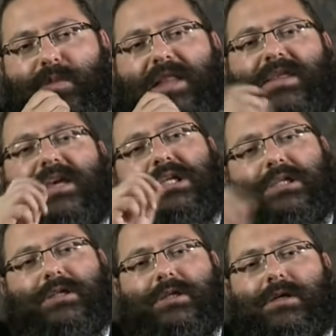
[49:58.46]
that
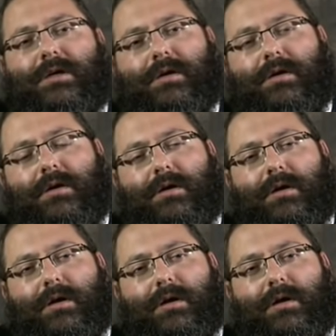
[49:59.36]
this
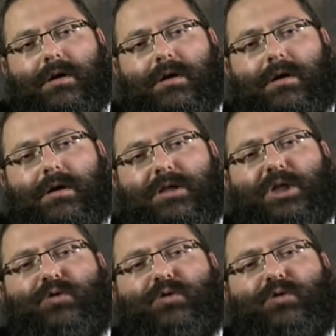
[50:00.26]
is